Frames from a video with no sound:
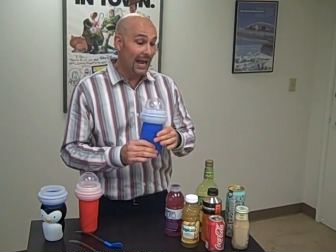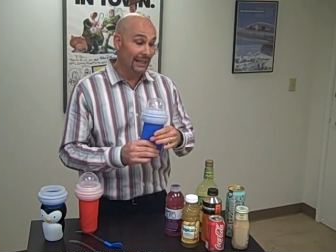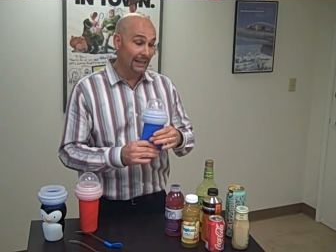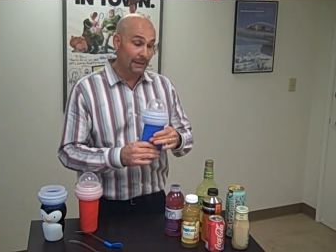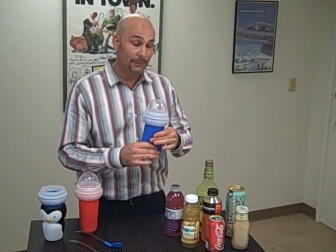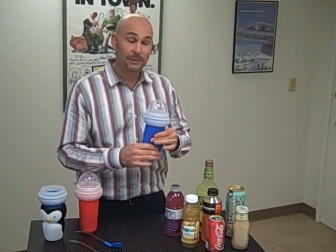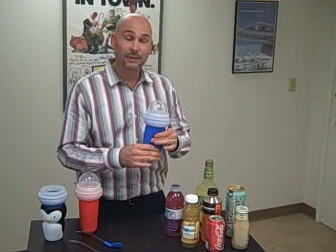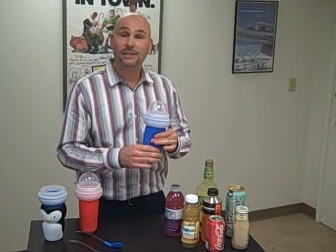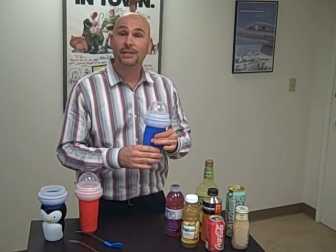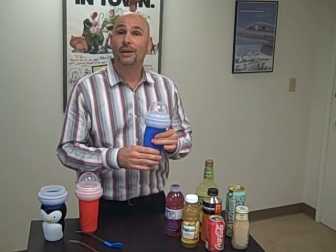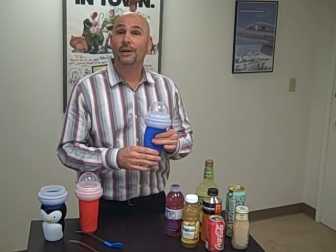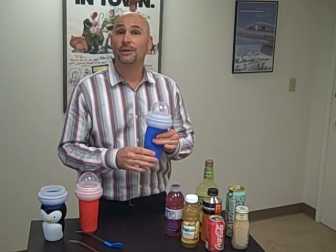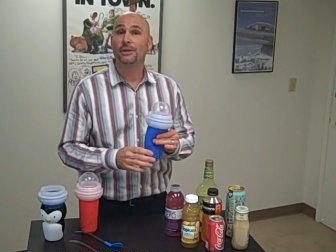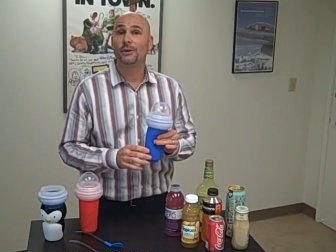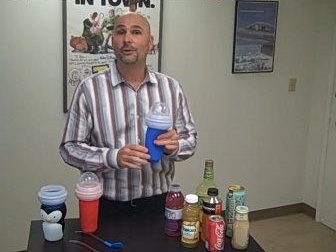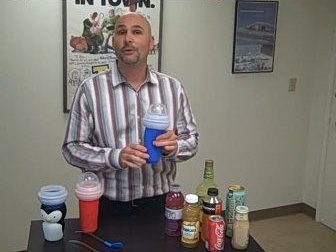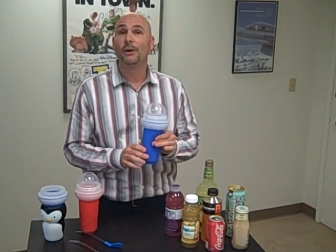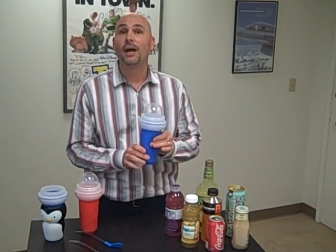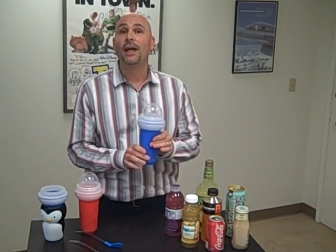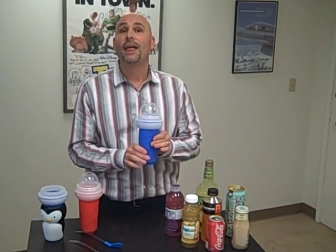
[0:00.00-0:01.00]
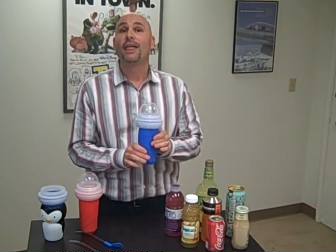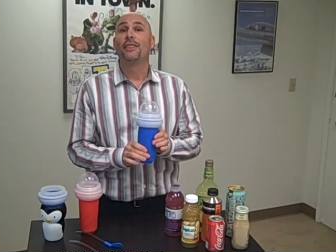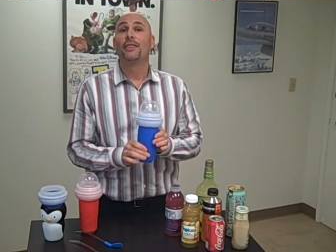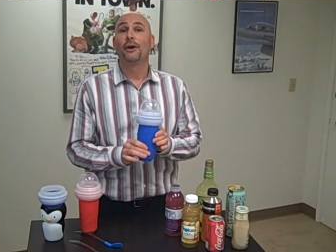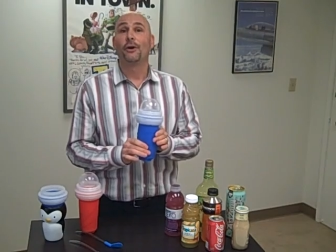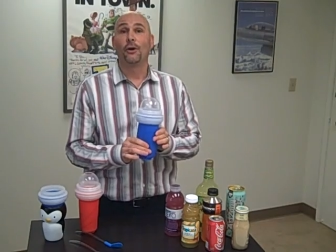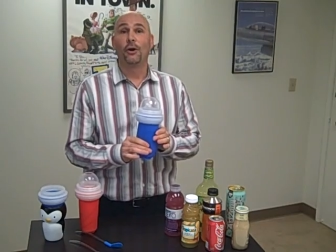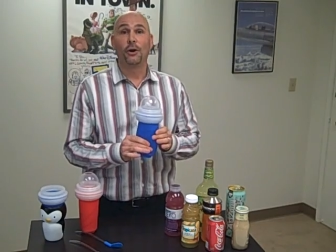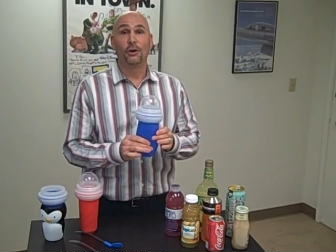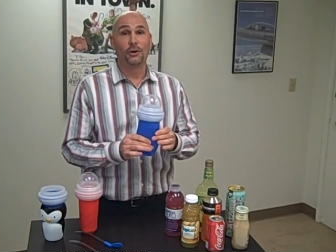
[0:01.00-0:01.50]
And let me tell you,
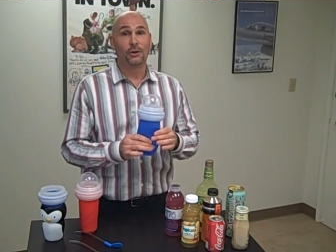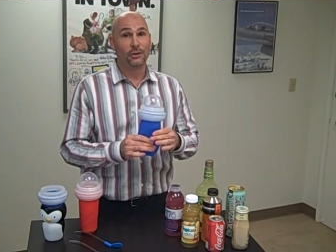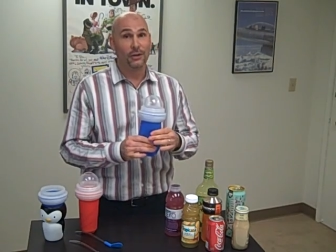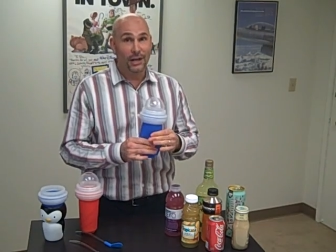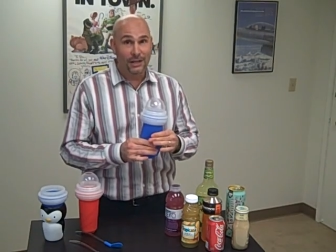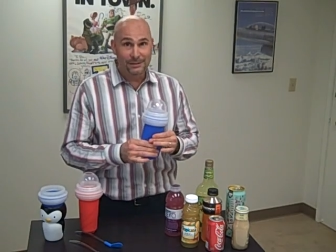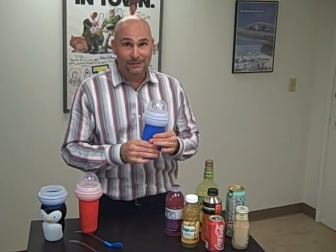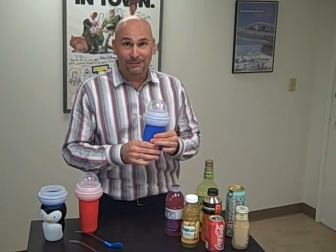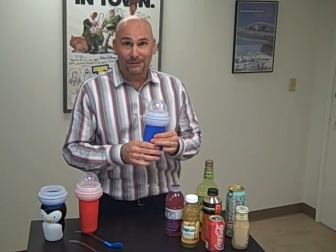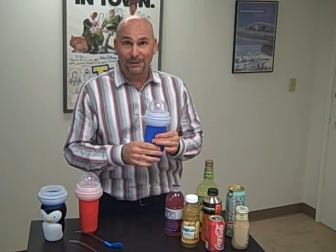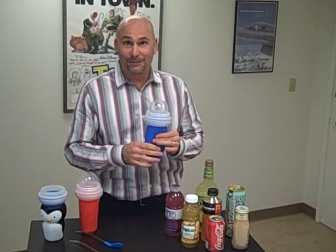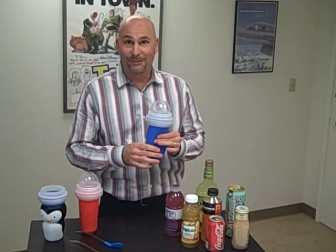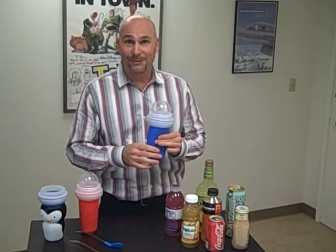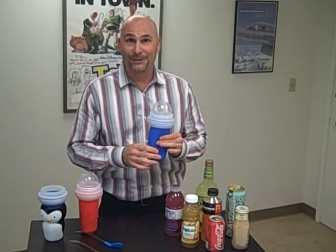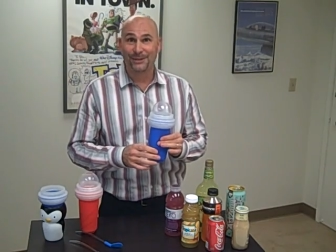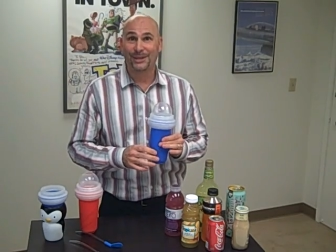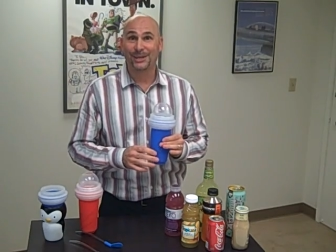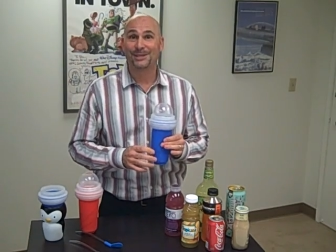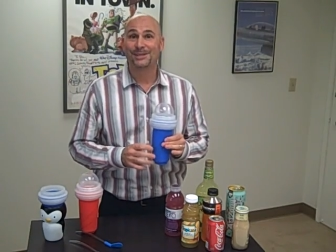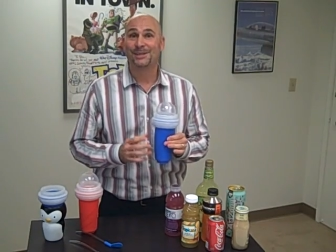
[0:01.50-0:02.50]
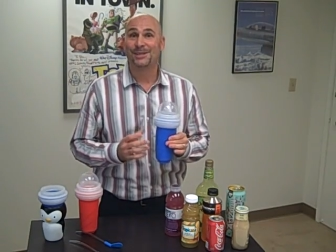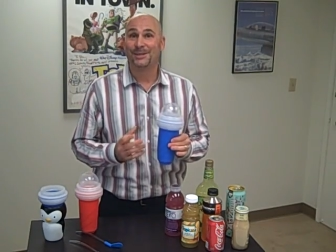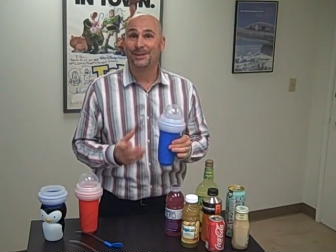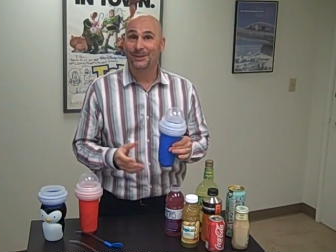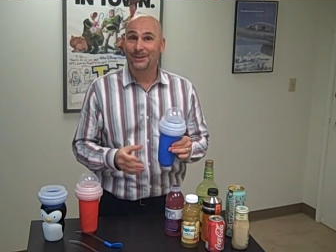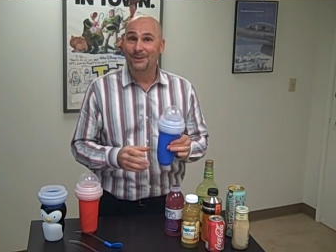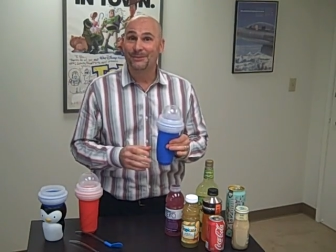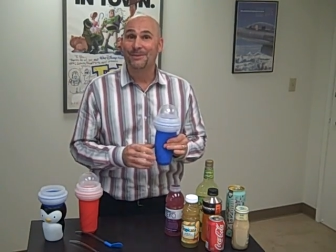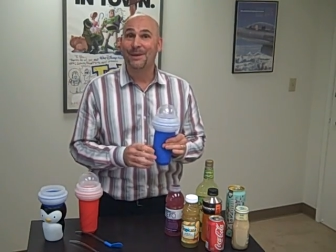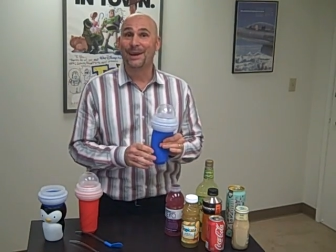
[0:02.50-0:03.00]
there are lots of different things that
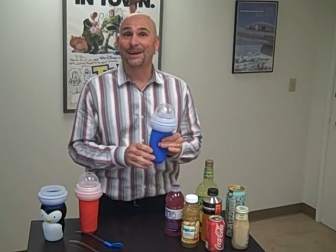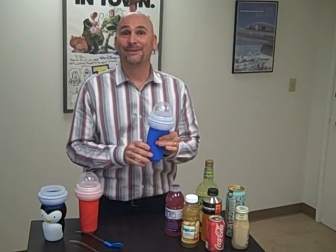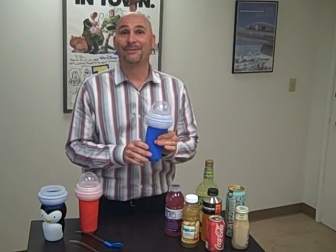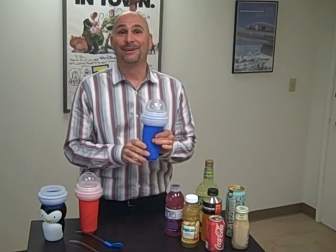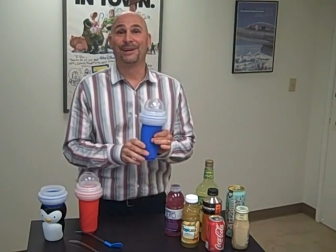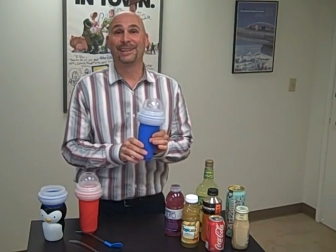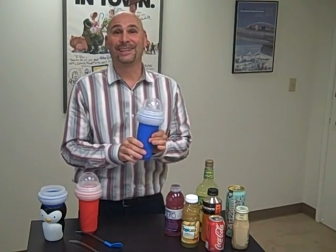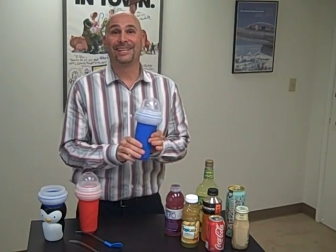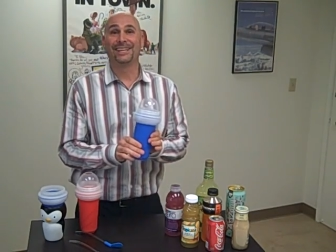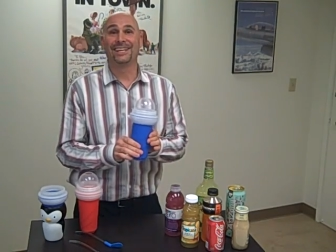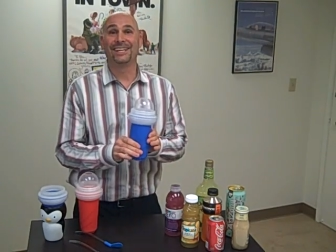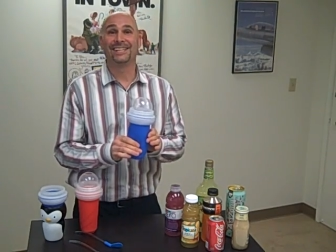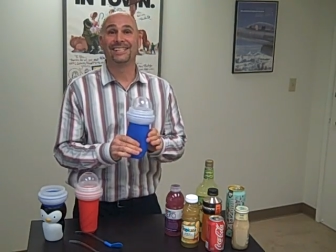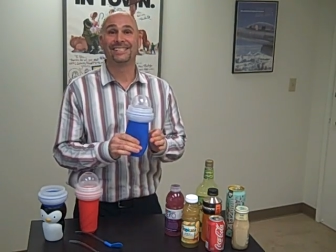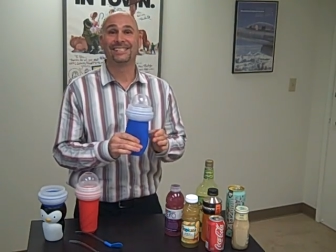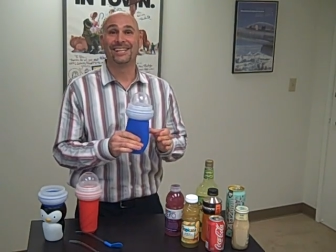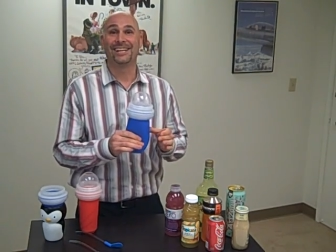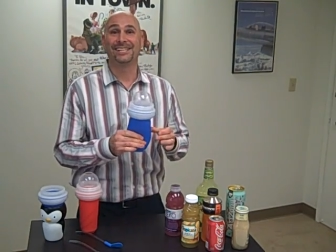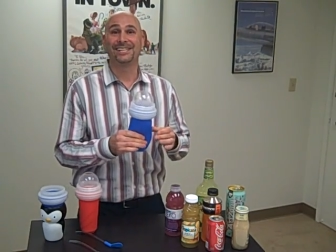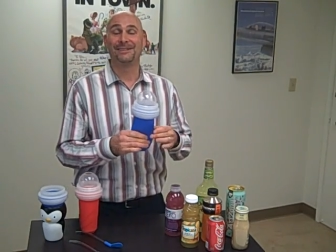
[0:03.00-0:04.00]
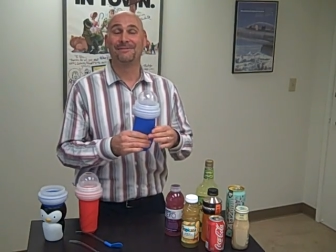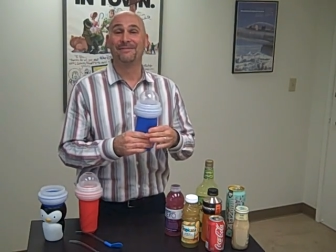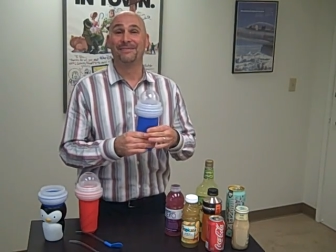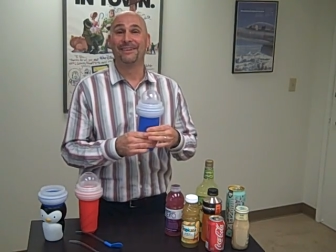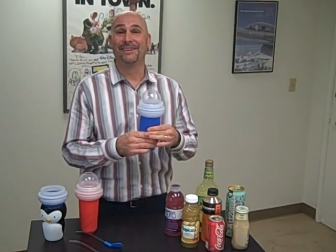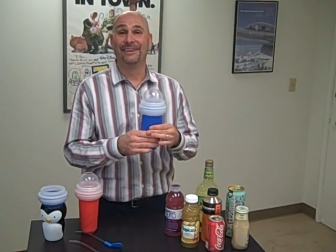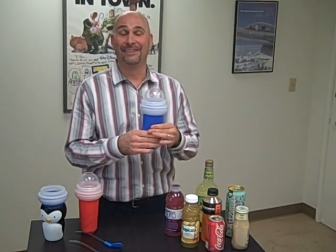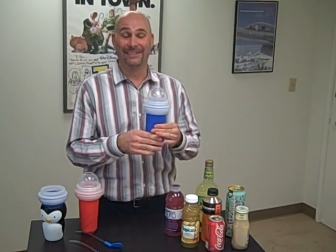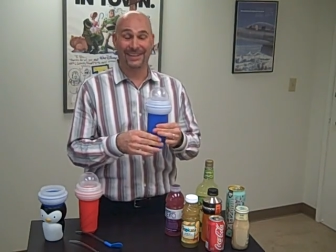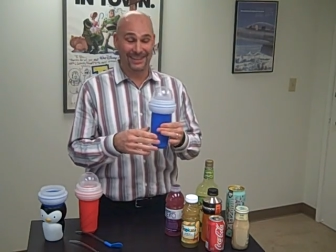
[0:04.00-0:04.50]
you can make with
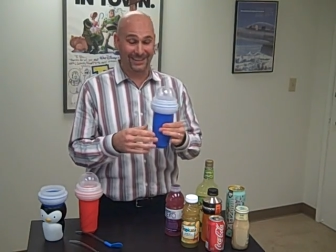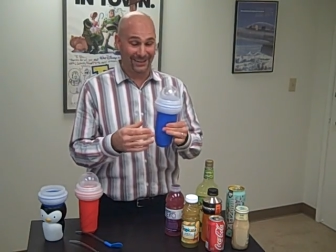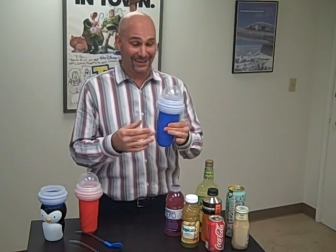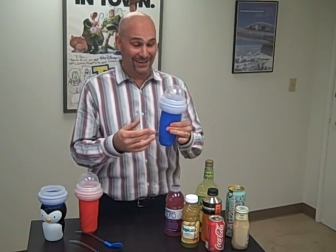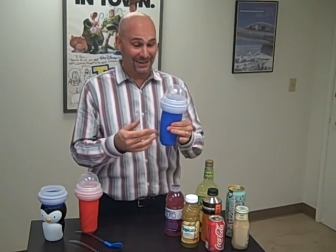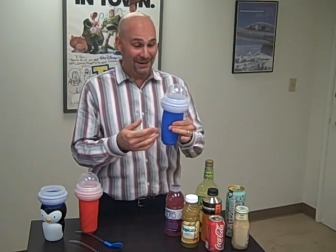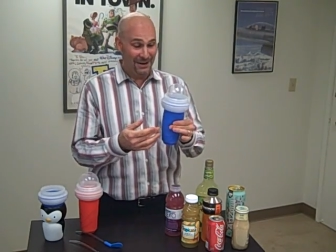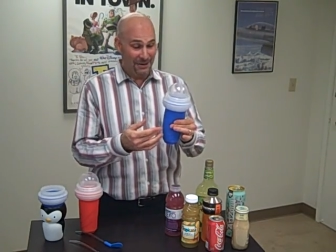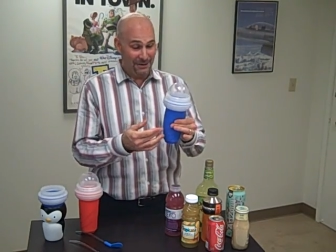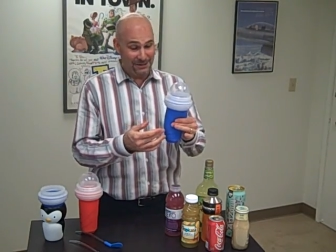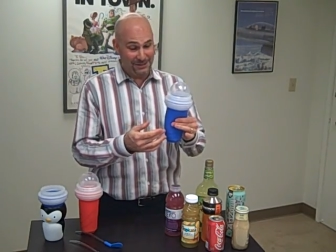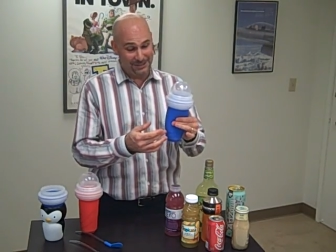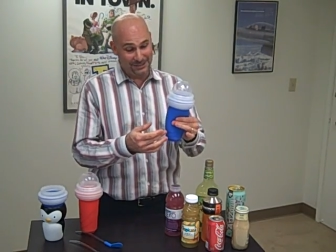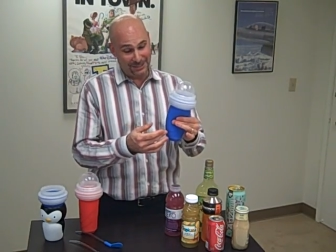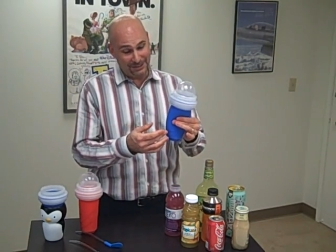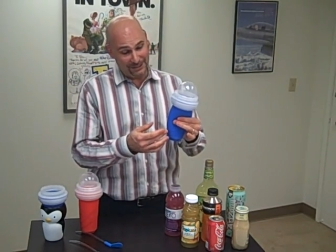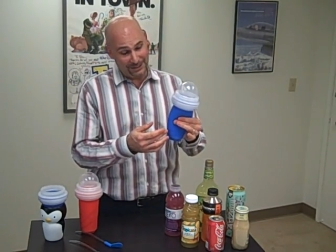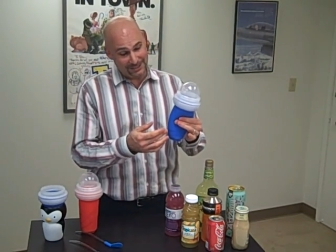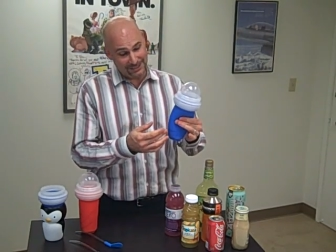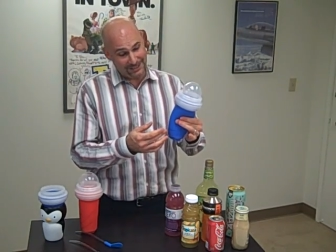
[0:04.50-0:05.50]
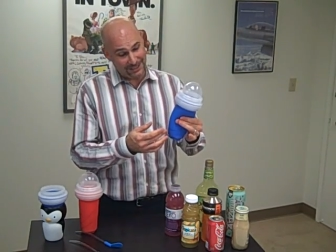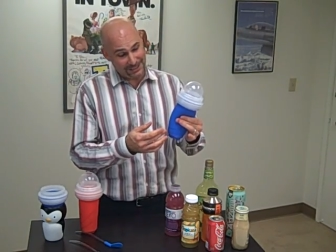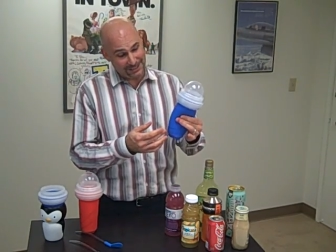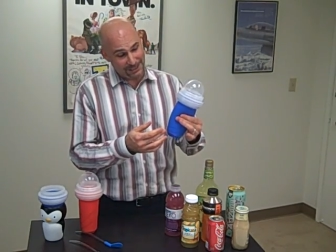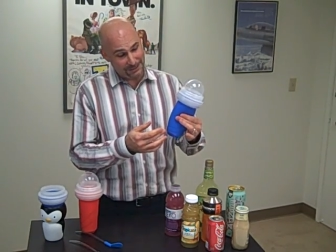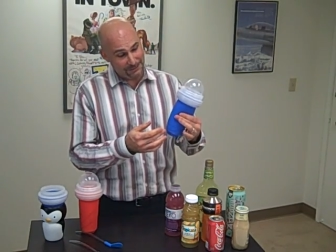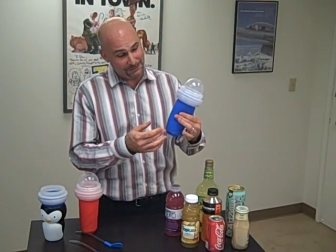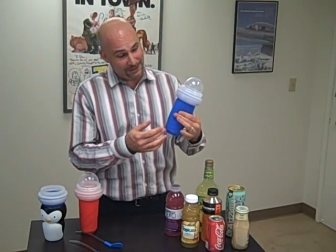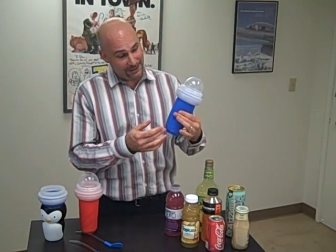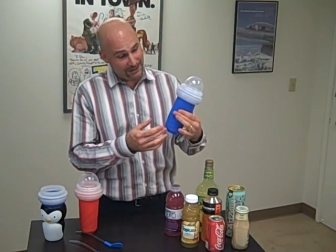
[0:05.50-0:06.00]
our
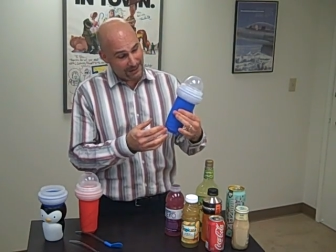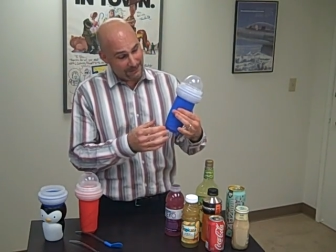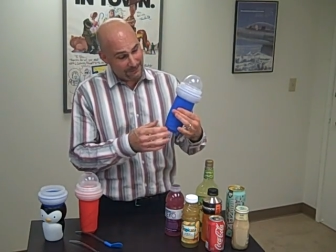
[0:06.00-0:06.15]
slushy